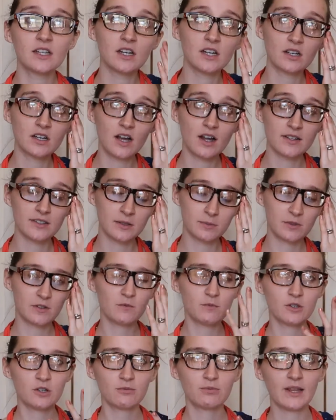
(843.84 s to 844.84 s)
the concept
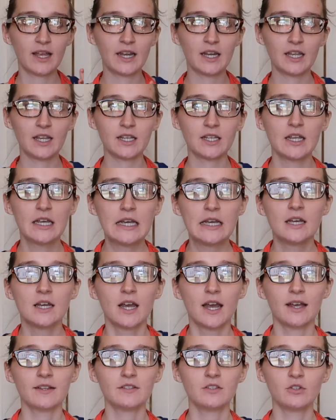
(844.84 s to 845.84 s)
of meal planning.
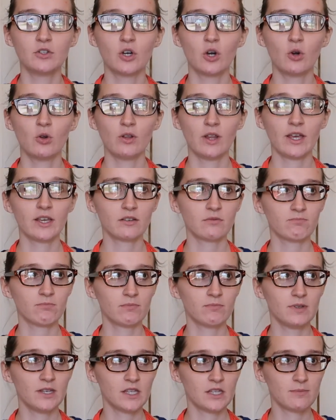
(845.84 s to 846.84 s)
As you know, like
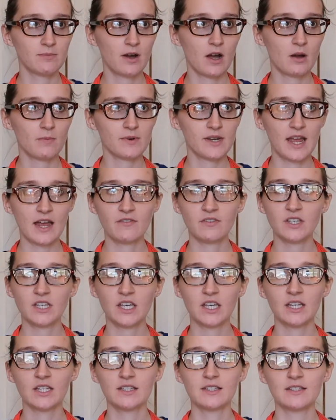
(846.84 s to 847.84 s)
being a mom and having
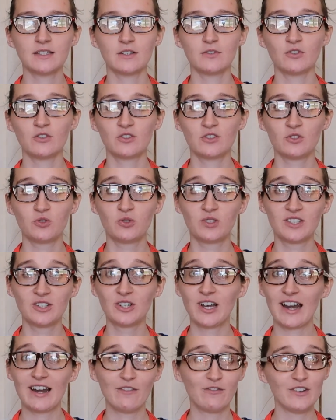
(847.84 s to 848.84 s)
kids, and you
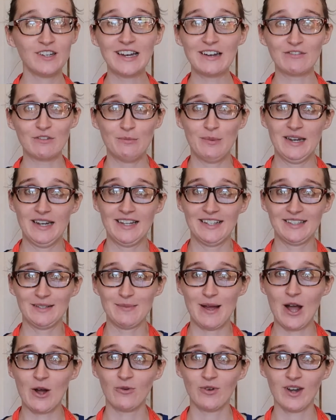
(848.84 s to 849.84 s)
still gotta feed everybody
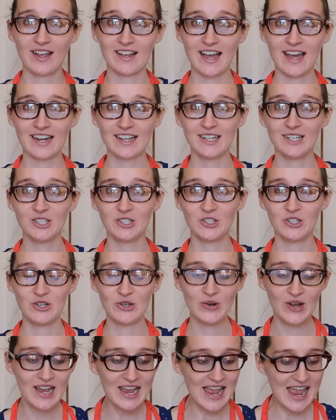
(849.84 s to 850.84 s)
somehow, and I gotta eat
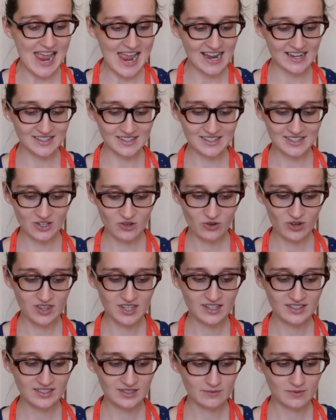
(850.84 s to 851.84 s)
too. And so I
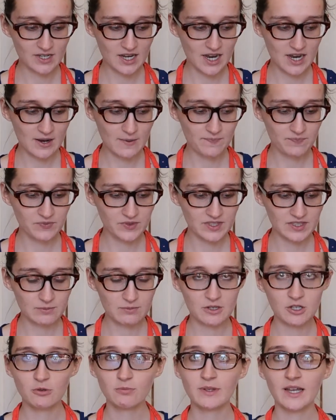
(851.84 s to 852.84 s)
think sometimes
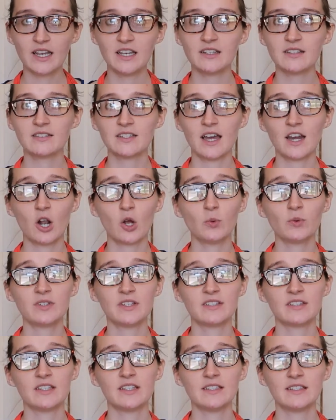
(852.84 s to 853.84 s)
meal planning is not always
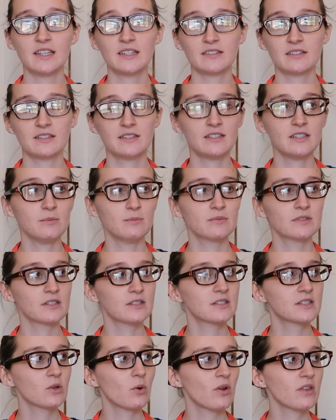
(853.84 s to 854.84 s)
as easy as it seems.
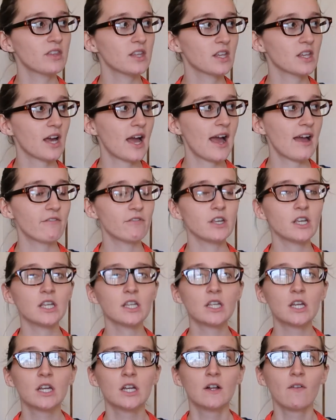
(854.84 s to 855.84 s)
And so I think
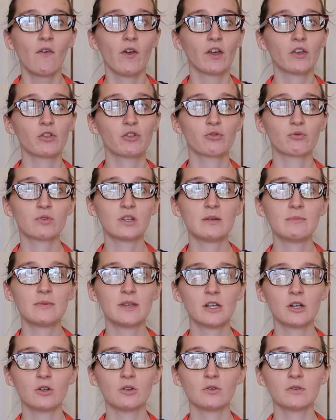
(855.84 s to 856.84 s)
having like 3
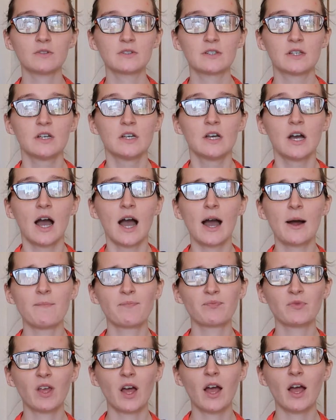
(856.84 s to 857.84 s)
meals,
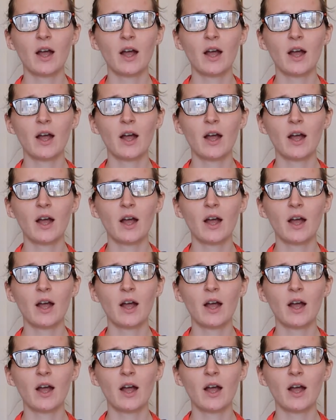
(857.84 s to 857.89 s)
I